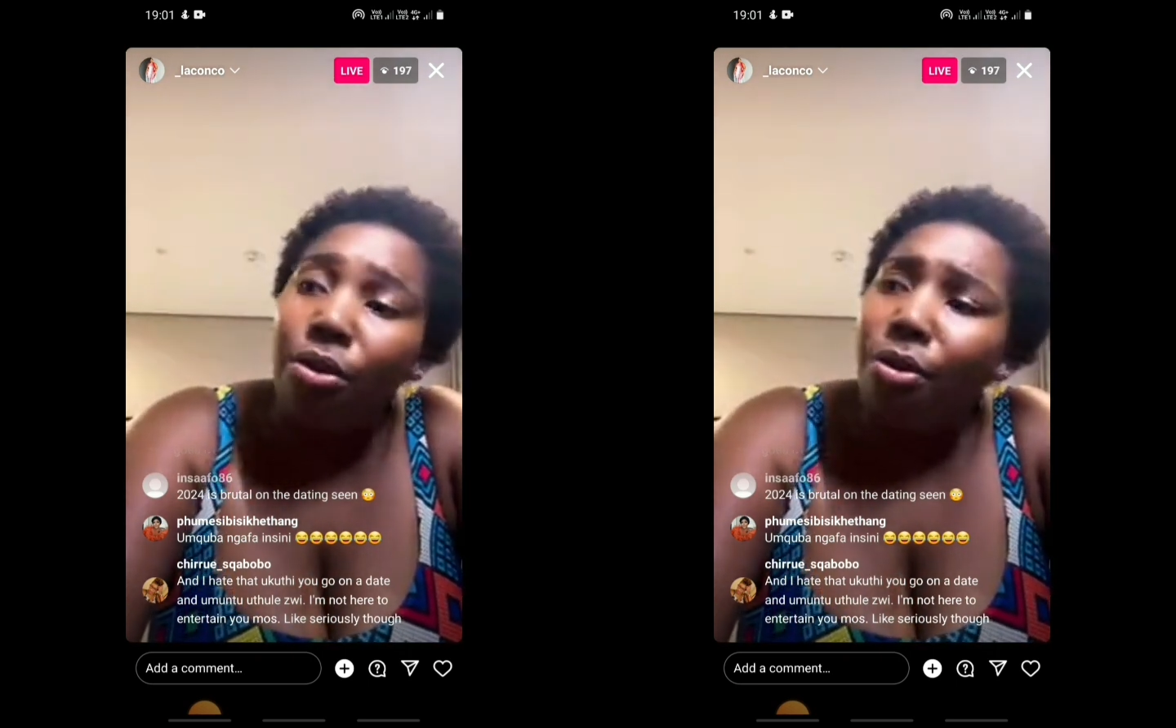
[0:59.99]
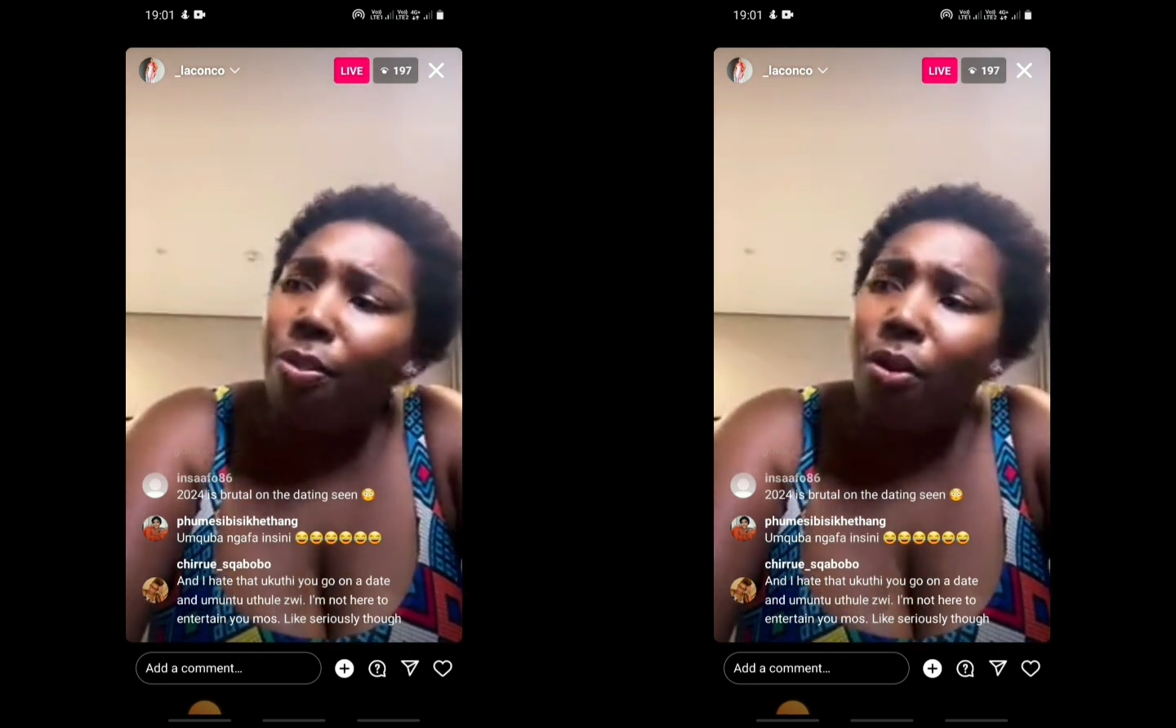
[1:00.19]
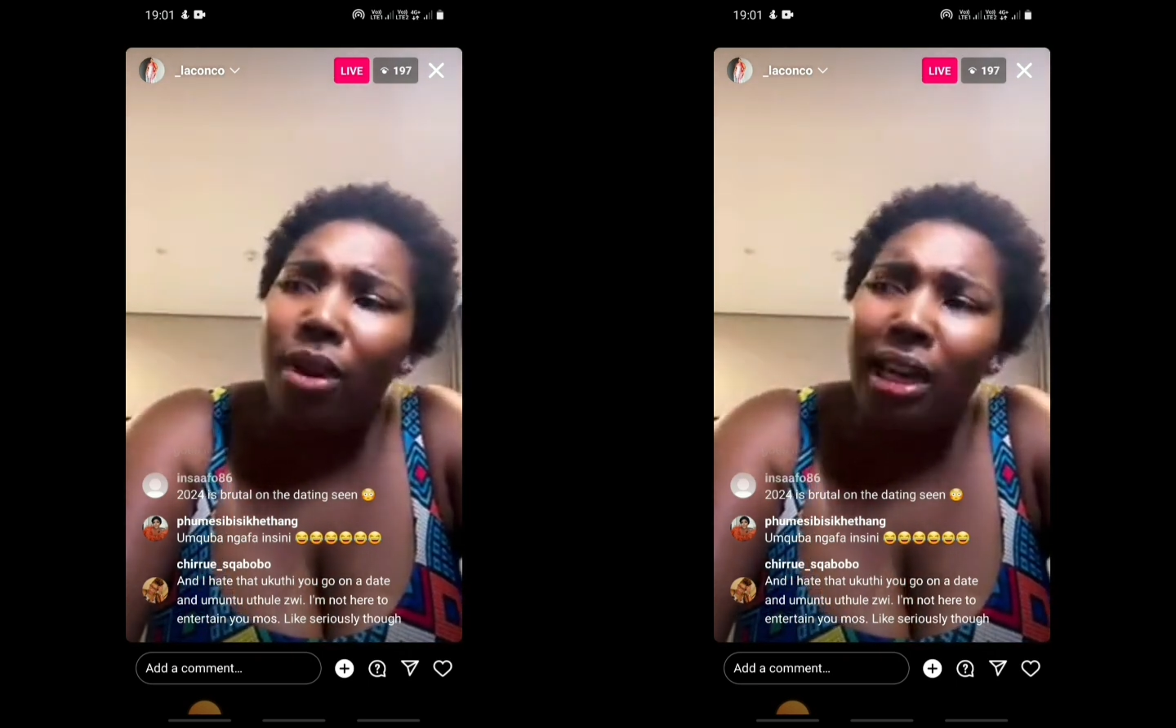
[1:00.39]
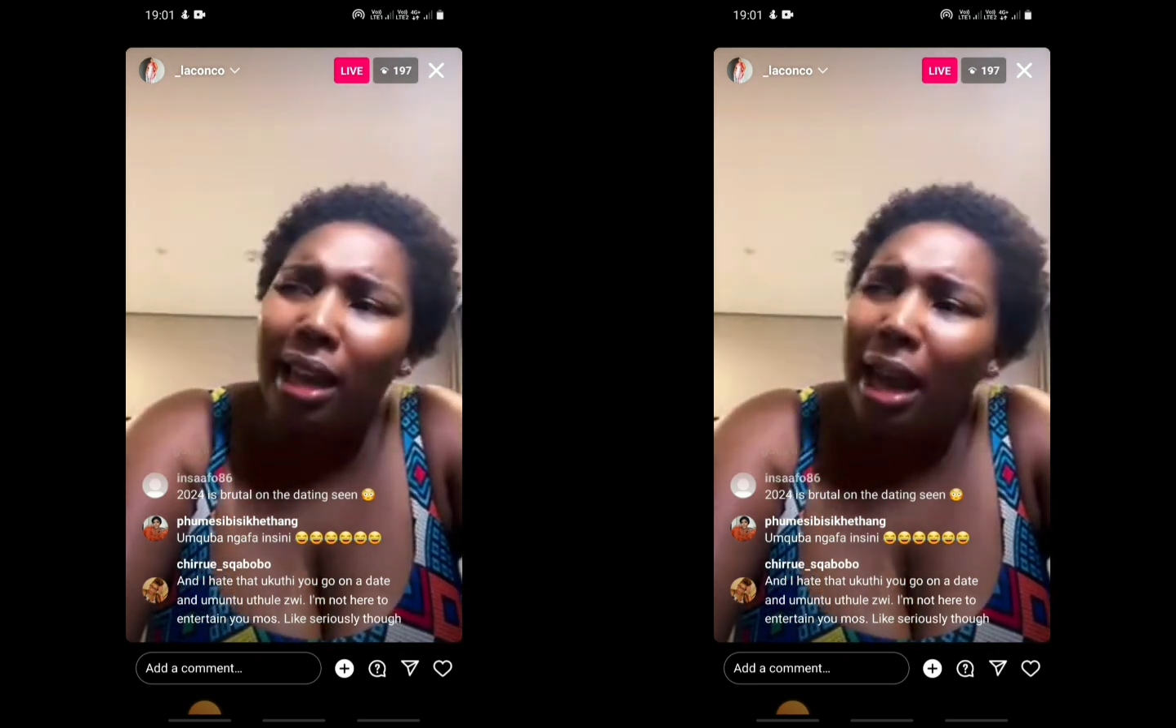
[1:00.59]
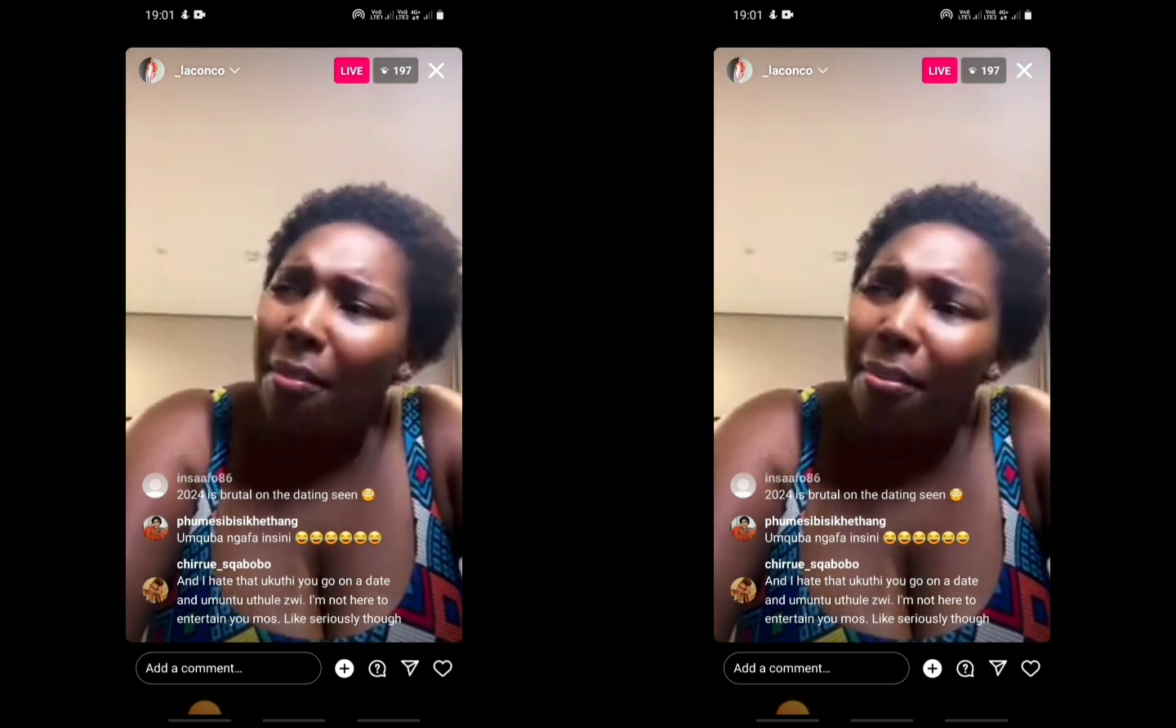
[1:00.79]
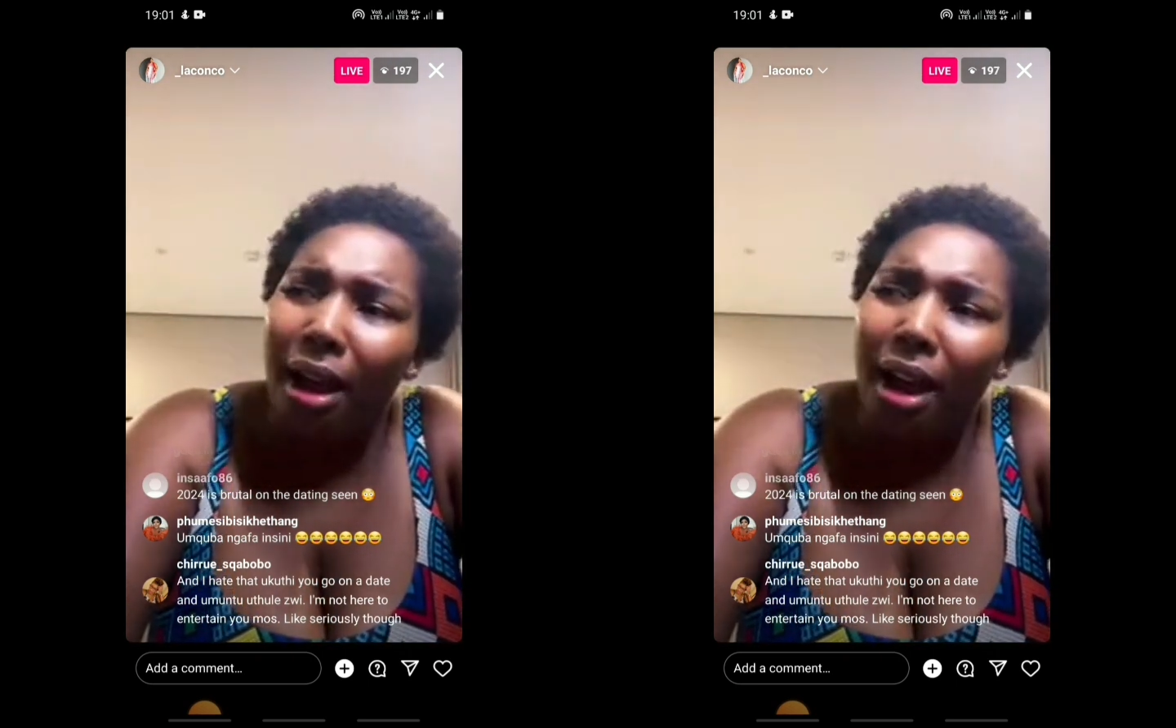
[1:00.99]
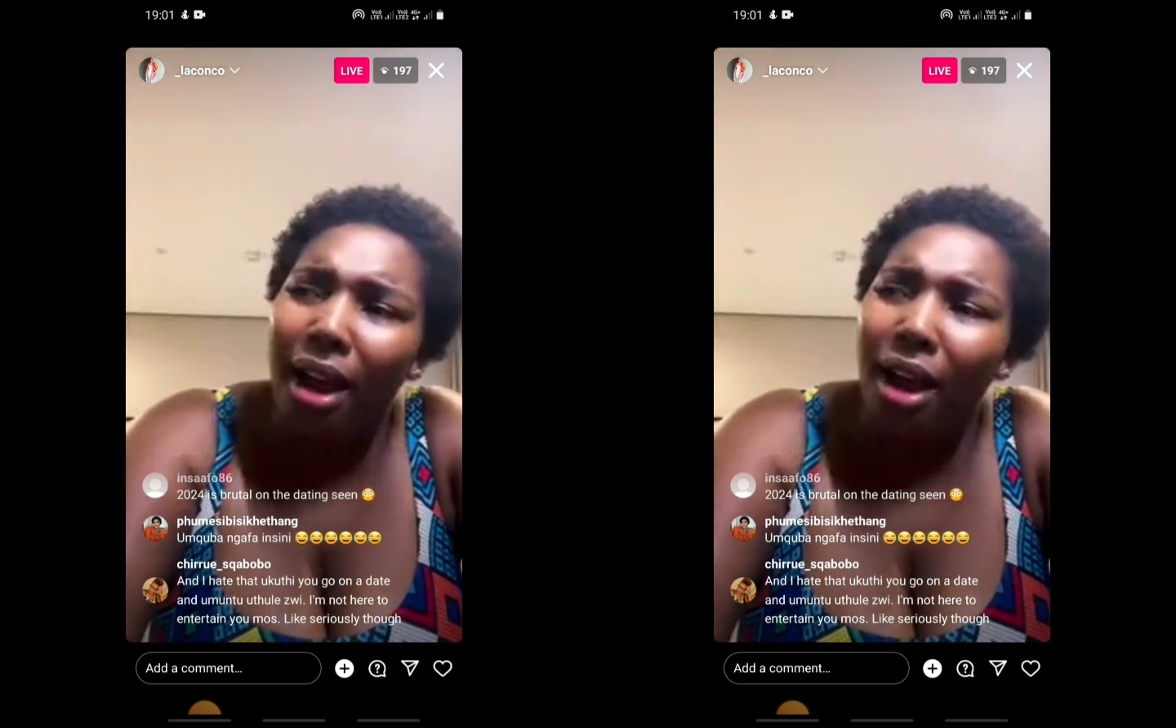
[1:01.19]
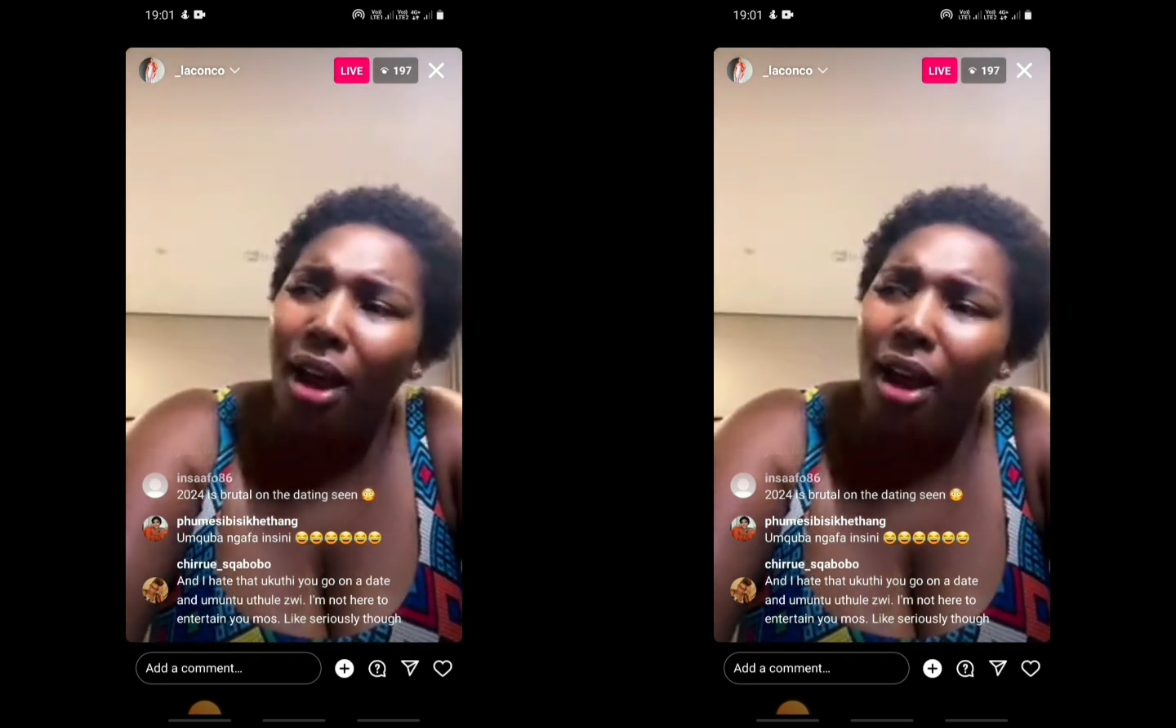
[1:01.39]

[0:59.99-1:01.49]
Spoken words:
a wee bully number,